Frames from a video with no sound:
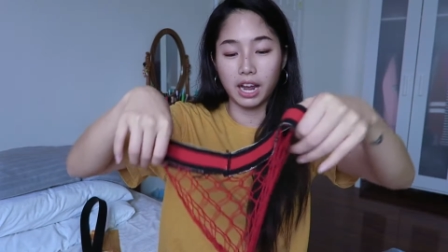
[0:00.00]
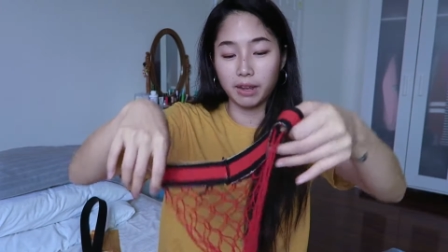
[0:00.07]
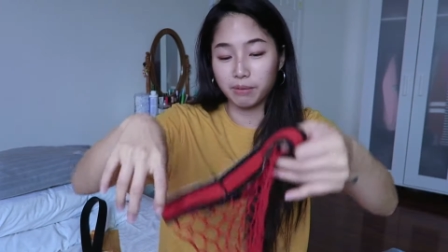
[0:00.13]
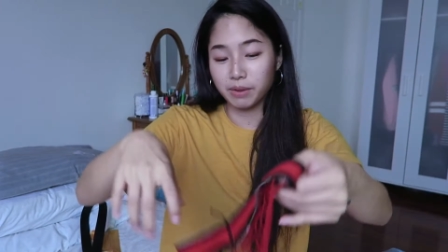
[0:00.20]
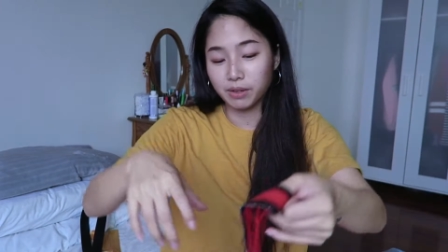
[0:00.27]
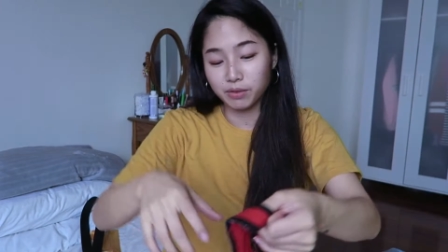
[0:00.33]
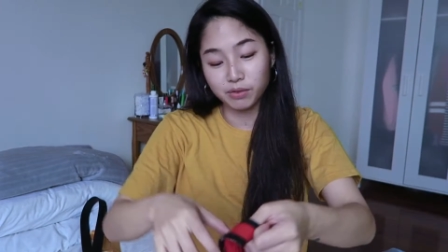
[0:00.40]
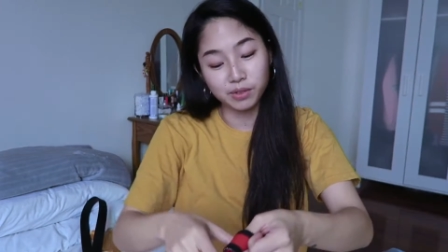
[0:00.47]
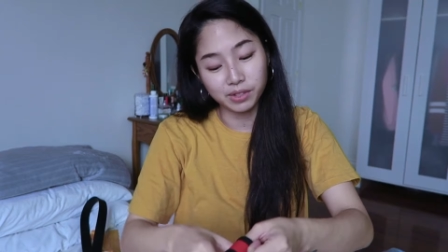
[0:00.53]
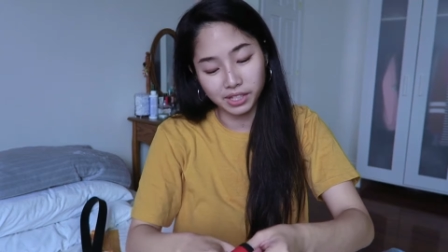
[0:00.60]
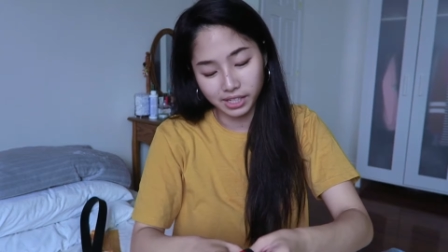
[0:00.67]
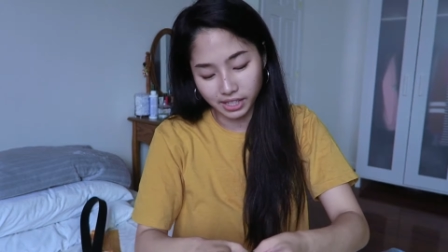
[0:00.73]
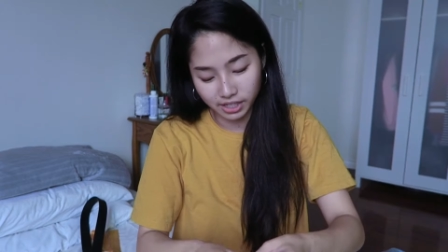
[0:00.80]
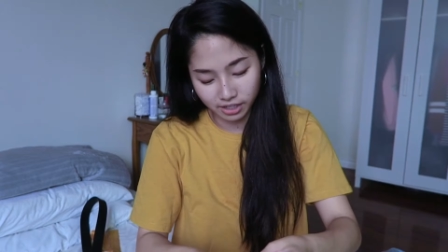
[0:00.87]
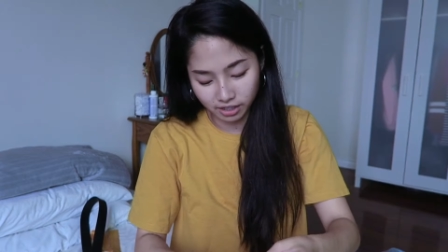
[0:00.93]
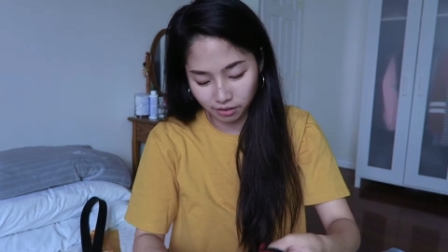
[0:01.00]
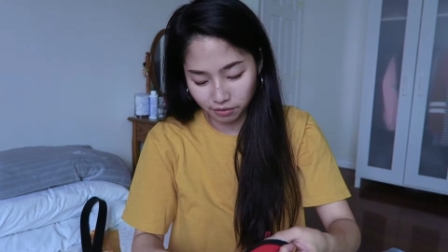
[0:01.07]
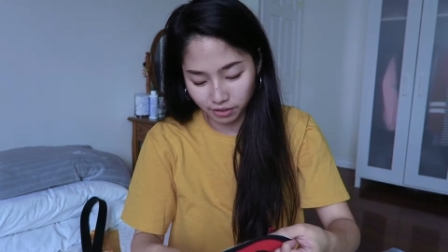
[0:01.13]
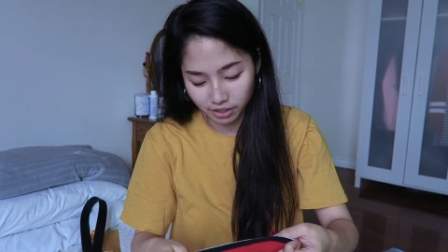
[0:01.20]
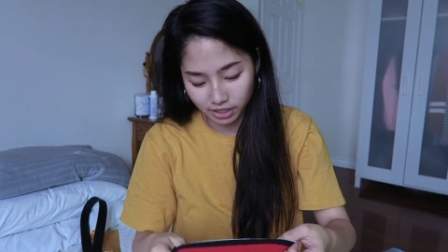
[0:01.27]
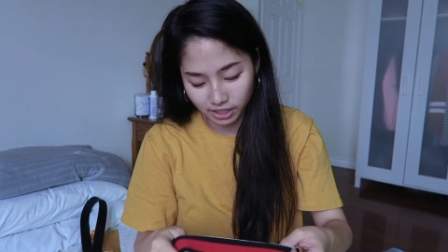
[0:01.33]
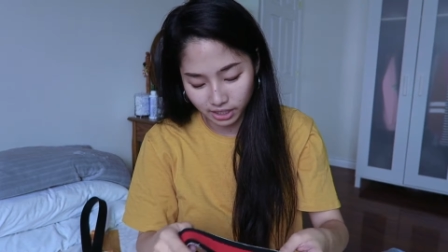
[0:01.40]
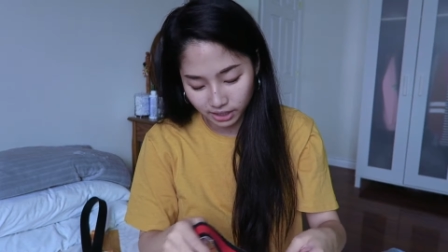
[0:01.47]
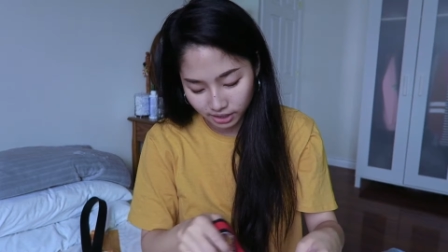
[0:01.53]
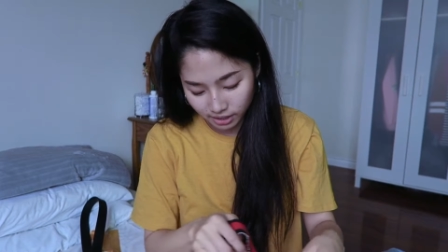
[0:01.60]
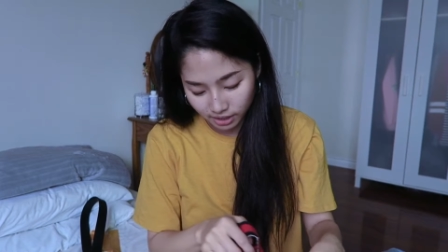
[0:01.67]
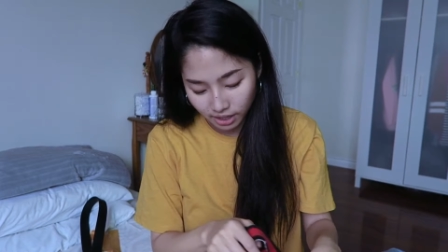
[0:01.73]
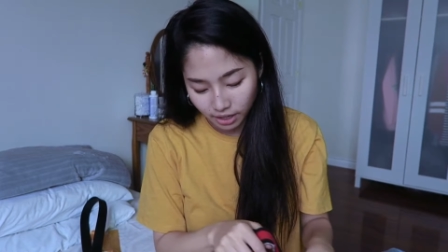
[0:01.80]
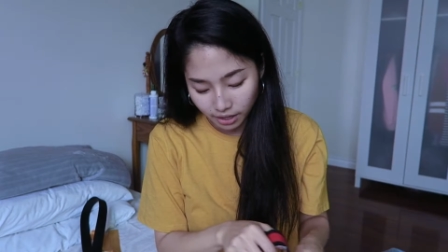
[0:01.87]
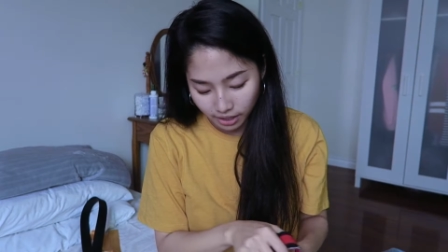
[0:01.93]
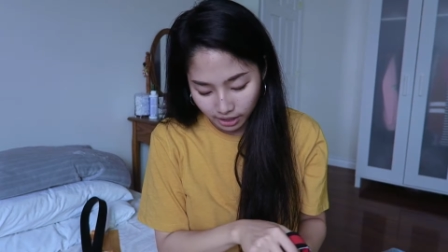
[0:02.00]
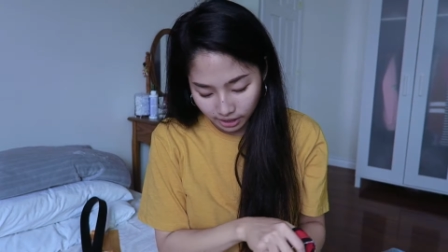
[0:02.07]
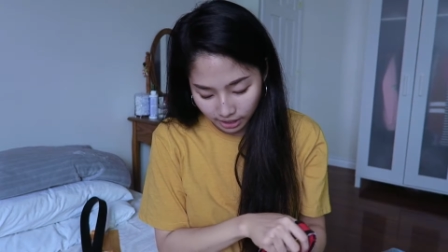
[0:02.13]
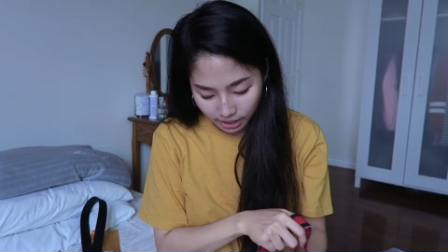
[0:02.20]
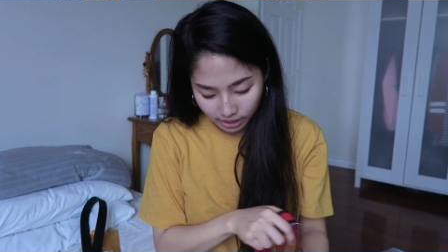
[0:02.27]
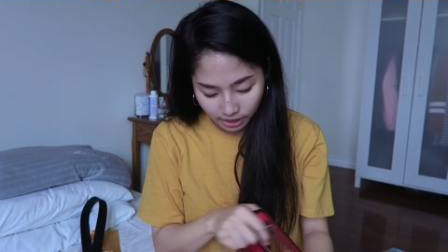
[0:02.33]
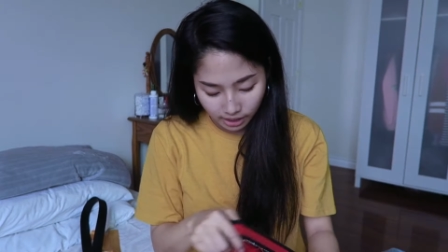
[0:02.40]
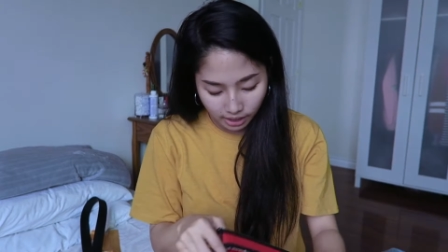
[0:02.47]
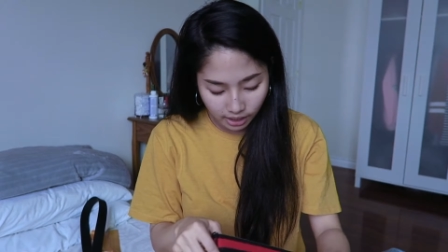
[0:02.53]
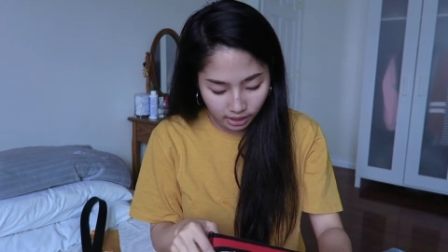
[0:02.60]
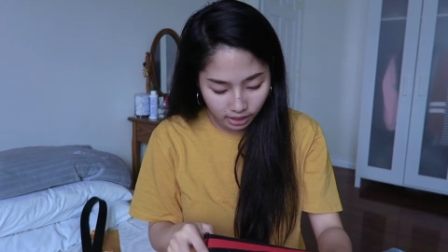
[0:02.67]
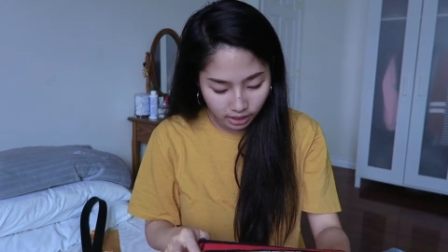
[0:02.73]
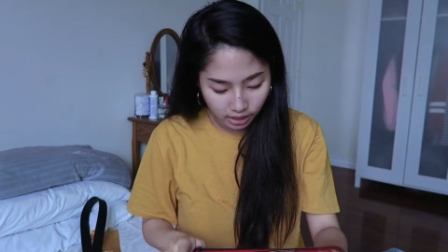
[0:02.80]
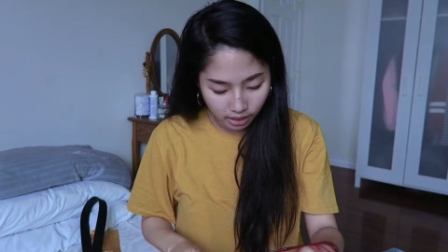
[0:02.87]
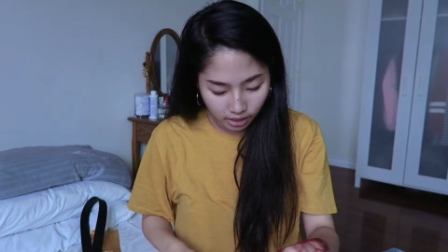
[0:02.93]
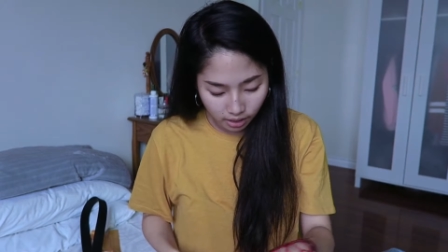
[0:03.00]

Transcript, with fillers: I've been really into fishnets lately.